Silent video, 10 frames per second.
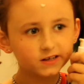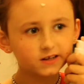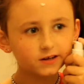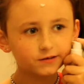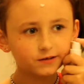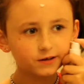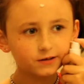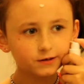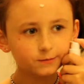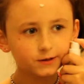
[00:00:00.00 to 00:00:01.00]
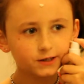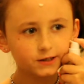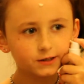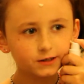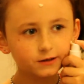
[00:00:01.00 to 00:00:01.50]
Just not too
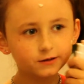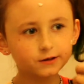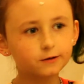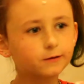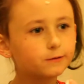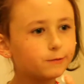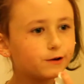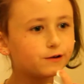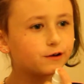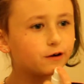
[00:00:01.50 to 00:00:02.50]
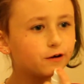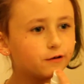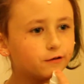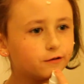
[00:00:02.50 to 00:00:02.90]
much, because you don't want to waste it all.